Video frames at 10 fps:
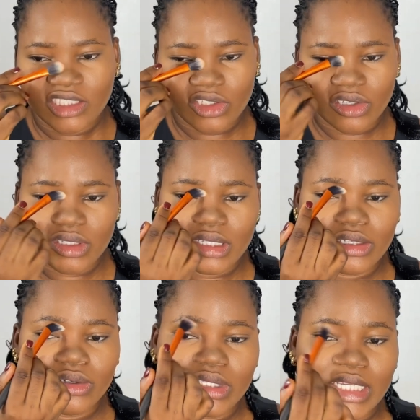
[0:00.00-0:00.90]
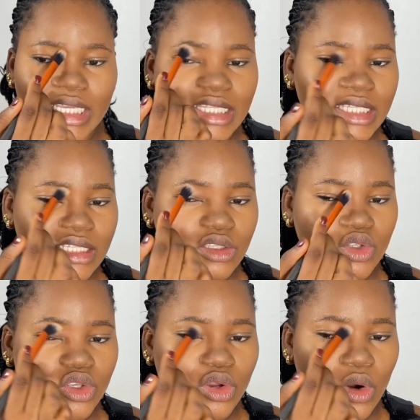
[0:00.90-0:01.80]
Just take it
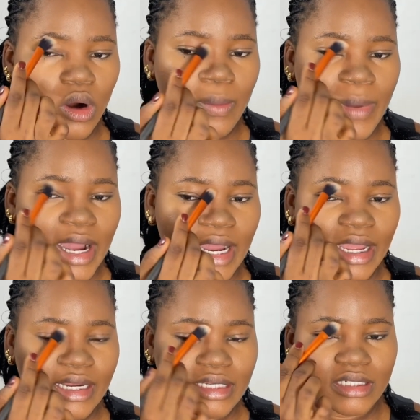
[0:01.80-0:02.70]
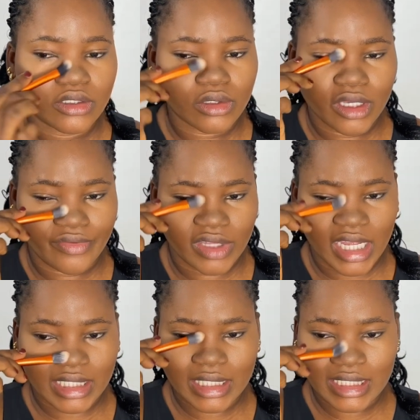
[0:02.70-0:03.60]
into your upper eyelid to give it
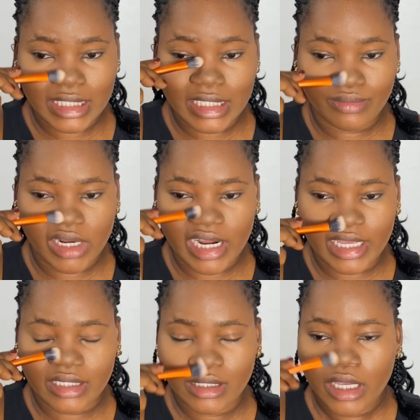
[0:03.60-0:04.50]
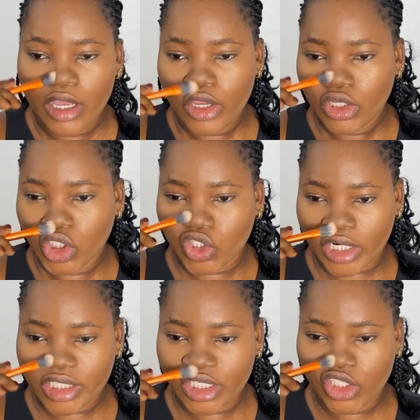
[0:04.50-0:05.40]
that seamless
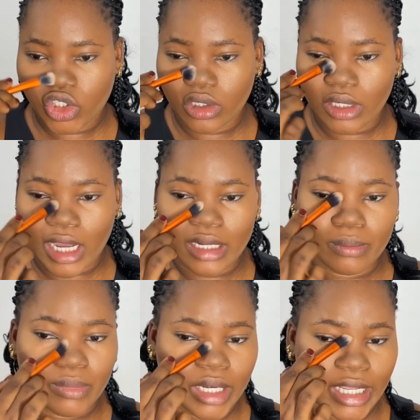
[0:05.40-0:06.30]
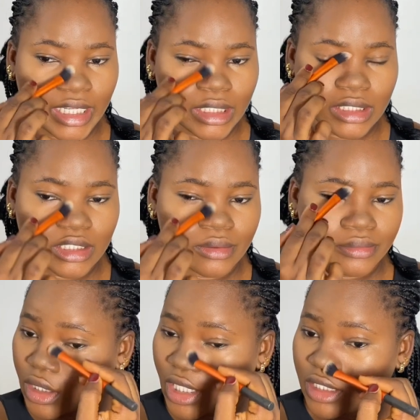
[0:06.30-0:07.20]
transition and blend.
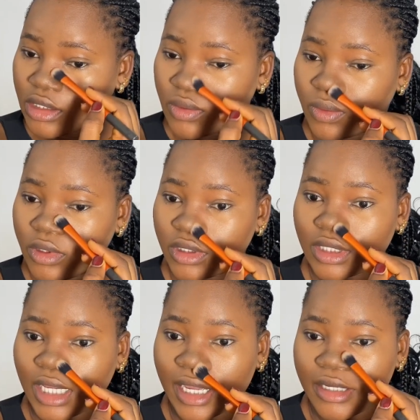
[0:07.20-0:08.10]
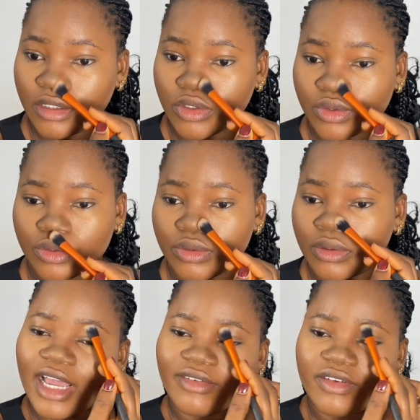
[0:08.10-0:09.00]
That's what I do. I
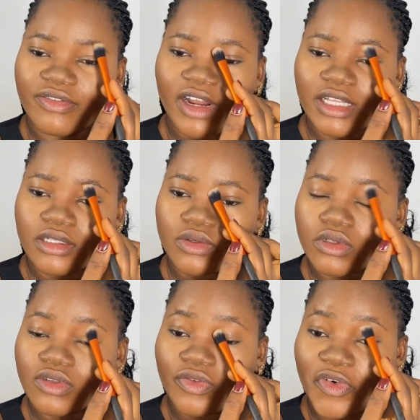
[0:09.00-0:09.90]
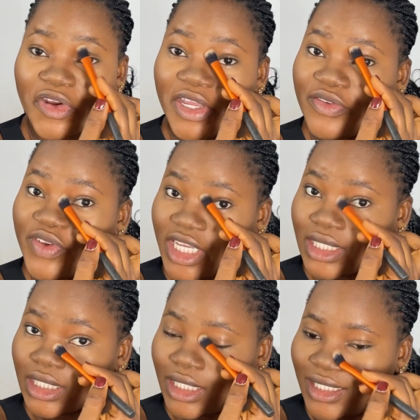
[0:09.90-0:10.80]
have a flat nose for a
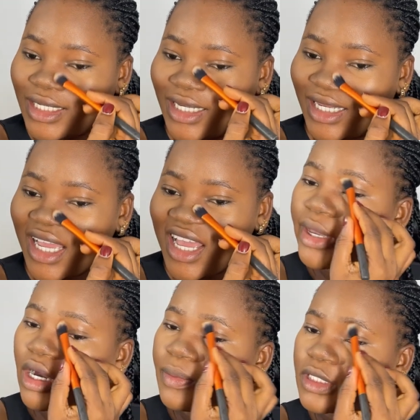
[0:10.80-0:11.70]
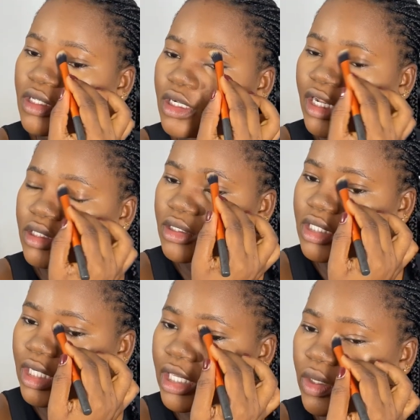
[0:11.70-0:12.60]
reason. Makeup is not there to
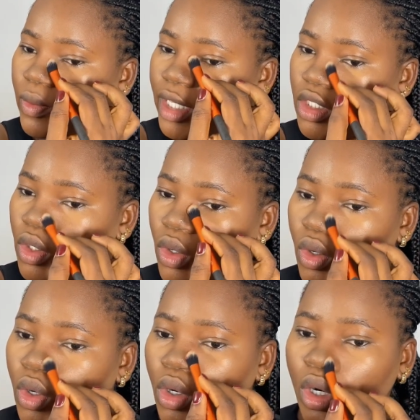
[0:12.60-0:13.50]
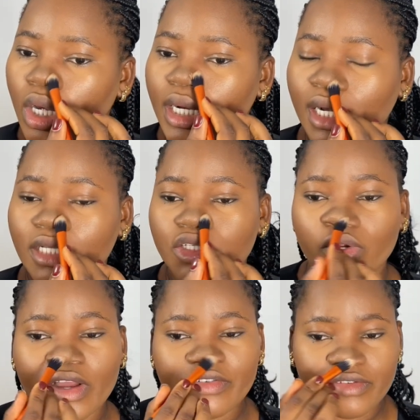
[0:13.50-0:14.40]
take away your
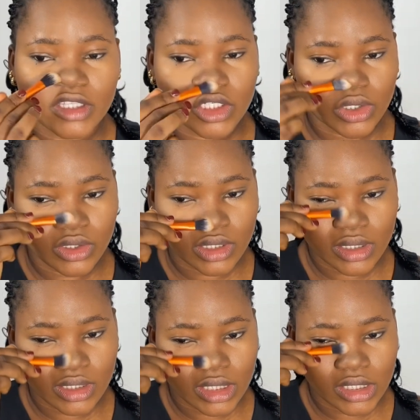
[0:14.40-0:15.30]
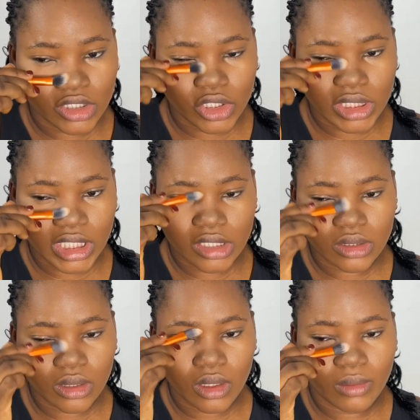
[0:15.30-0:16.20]
natural features, it's just there
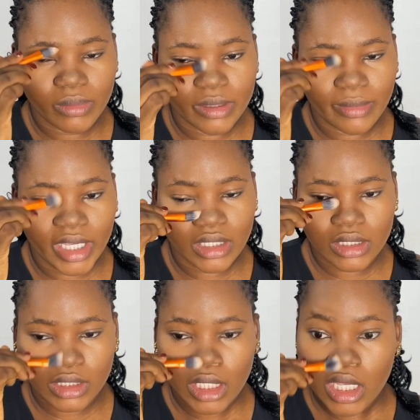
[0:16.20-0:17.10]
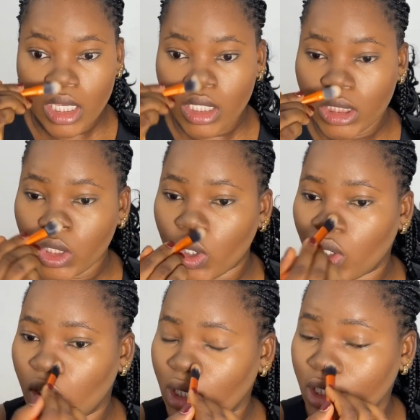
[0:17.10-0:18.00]
to complement
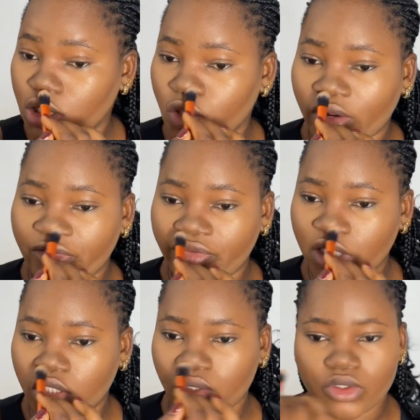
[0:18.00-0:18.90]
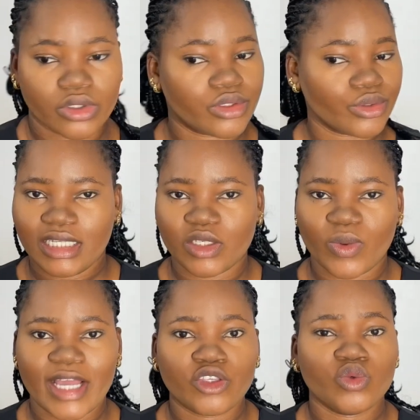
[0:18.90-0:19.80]
your natural features. That is
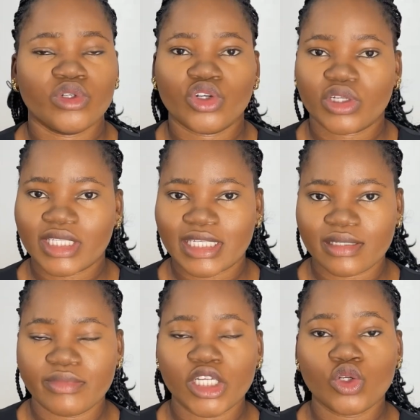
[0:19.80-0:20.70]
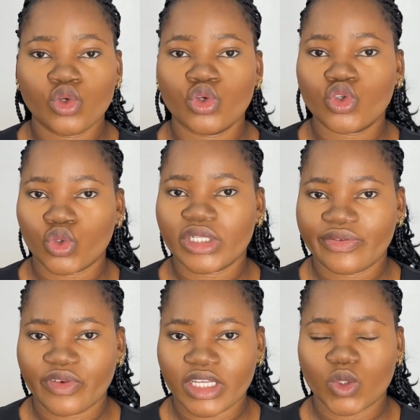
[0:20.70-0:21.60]
why you would not see me look so
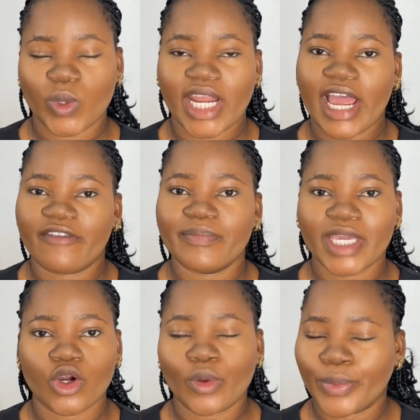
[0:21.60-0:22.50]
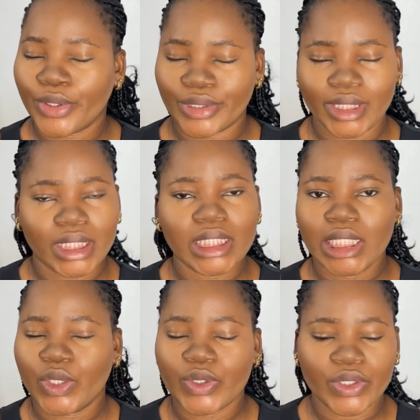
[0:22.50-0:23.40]
different when I have makeup on.
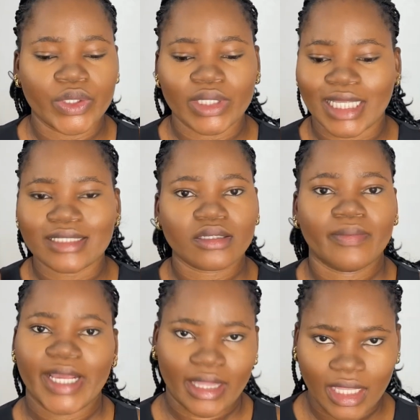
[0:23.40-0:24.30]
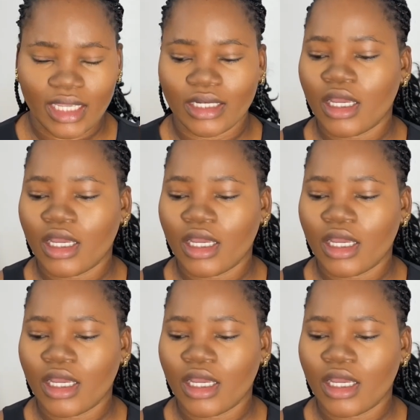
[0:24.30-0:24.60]
No, no, no, that's not my thing.